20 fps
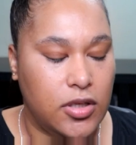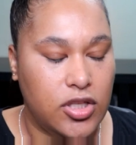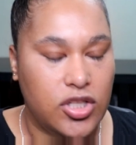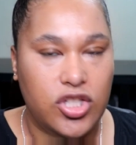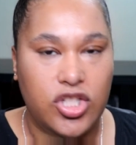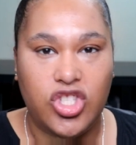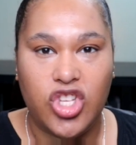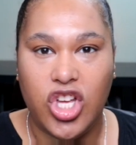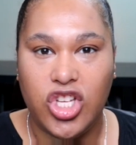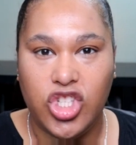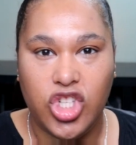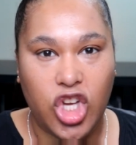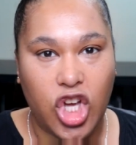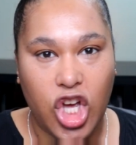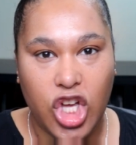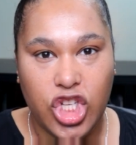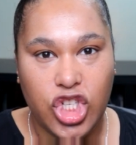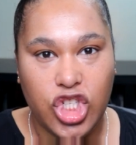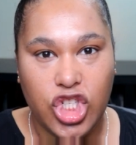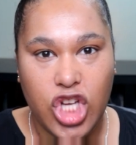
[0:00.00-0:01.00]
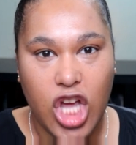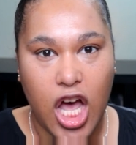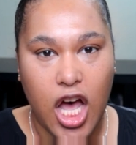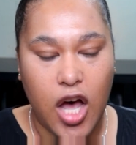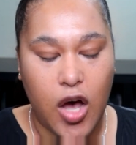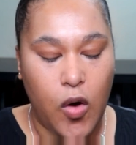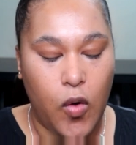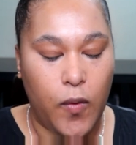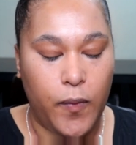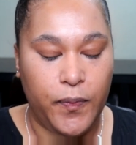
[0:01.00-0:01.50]
Such a...
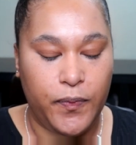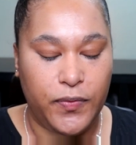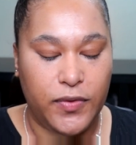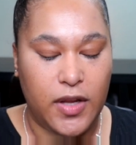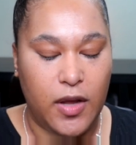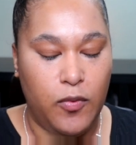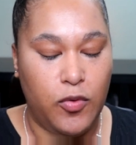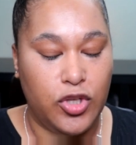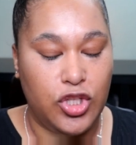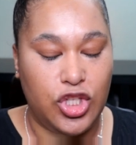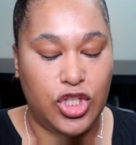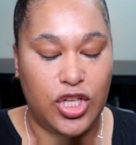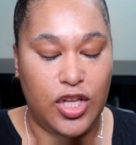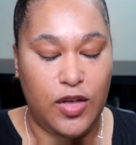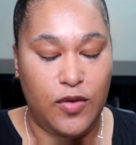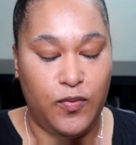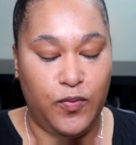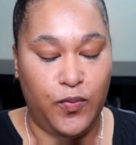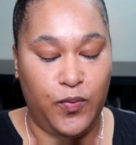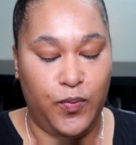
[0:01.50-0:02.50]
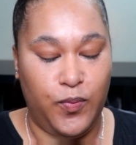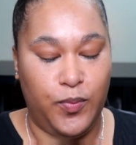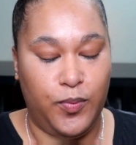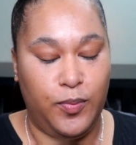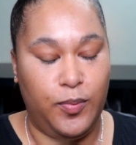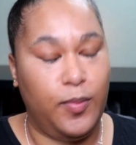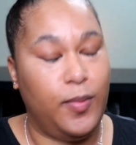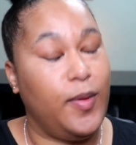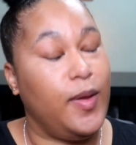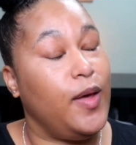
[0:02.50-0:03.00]
It was, it
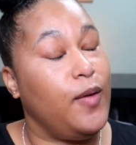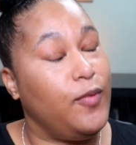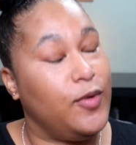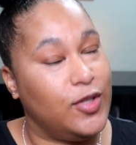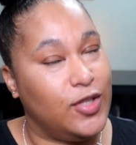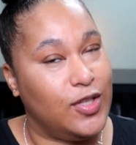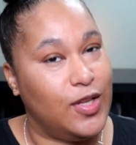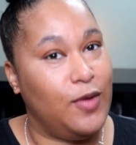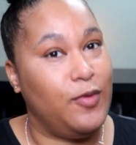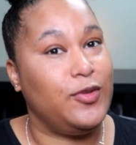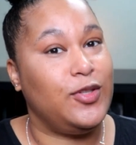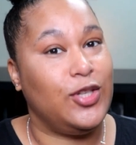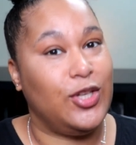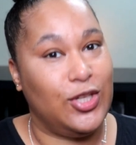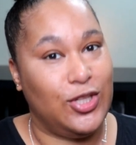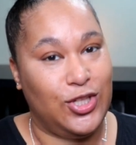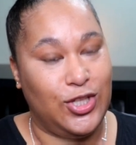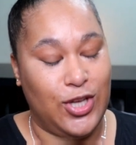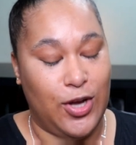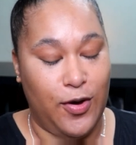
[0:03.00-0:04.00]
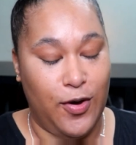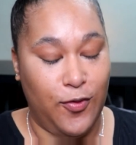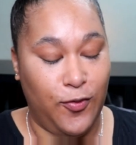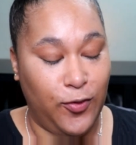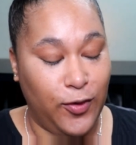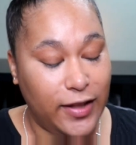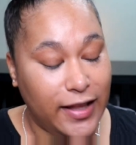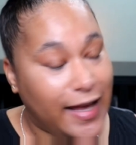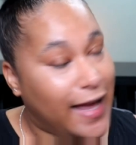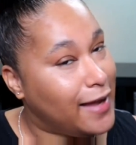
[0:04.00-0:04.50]
it was a good show. It
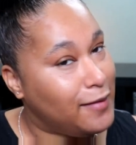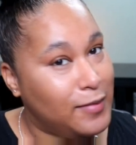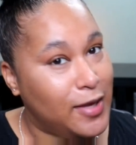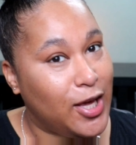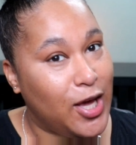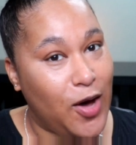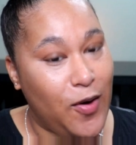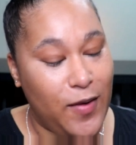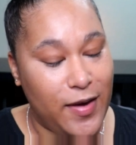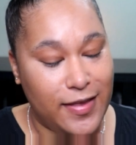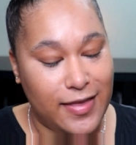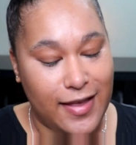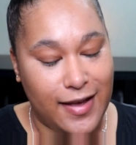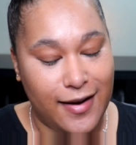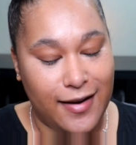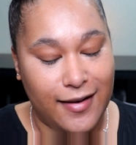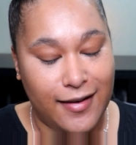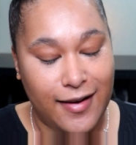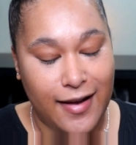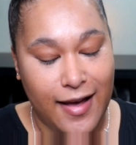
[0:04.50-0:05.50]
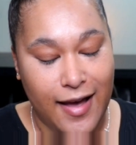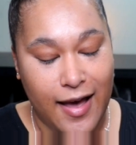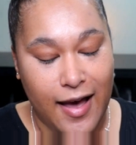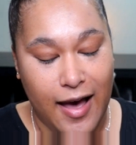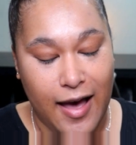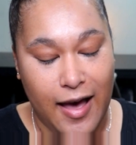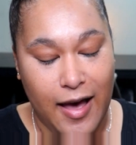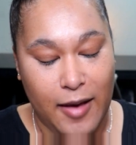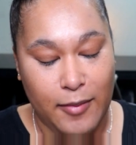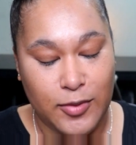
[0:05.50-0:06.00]
really had me going there.
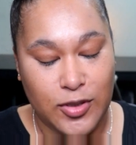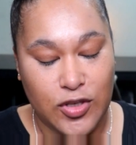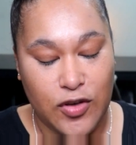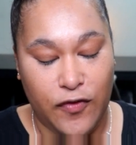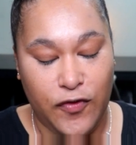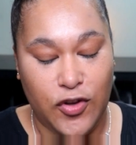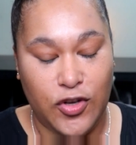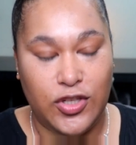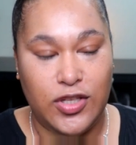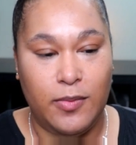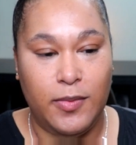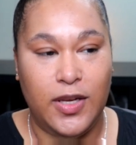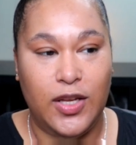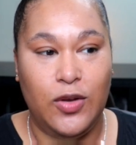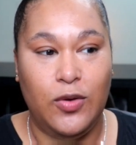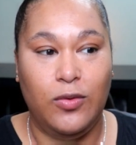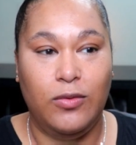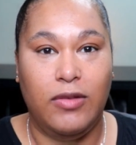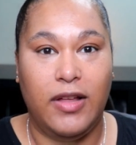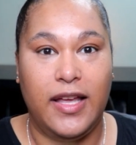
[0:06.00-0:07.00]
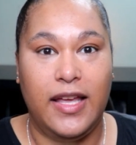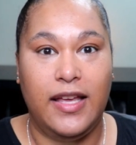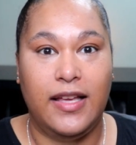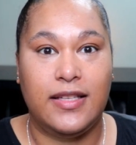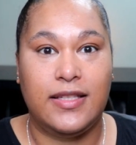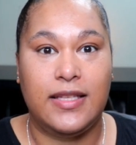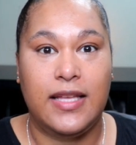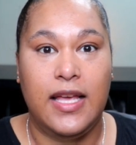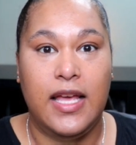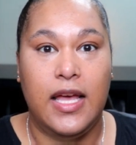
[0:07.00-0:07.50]
So if you're somebody who
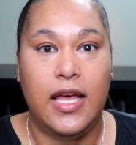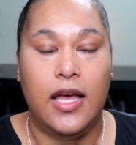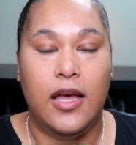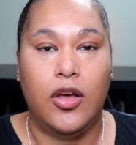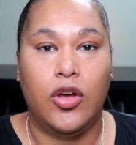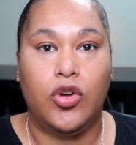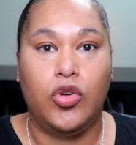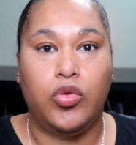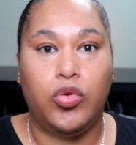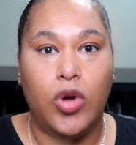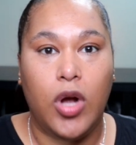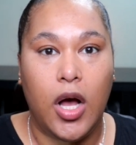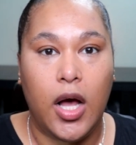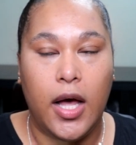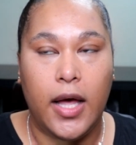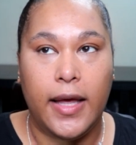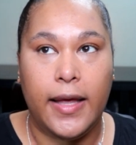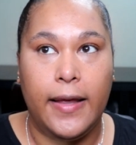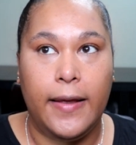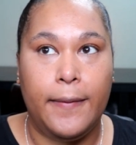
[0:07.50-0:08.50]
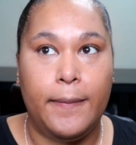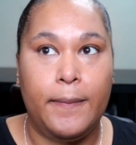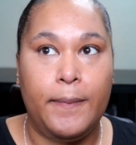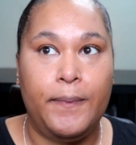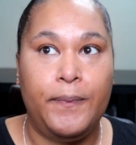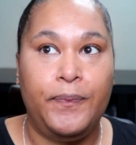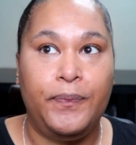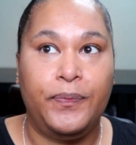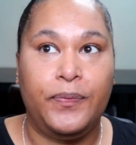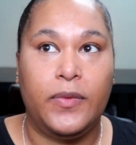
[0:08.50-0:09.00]
likes
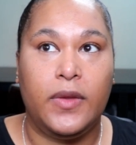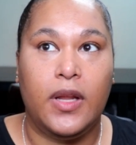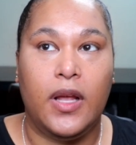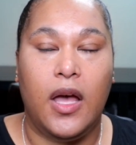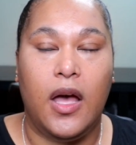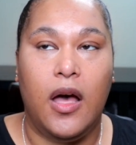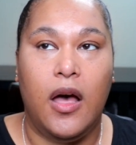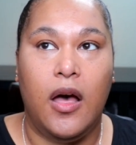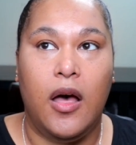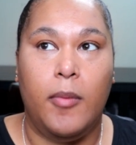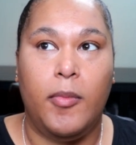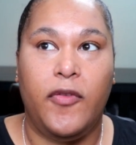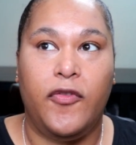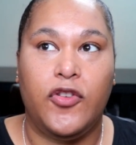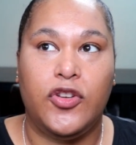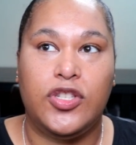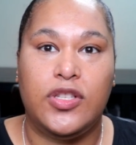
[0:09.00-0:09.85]
crime, if you're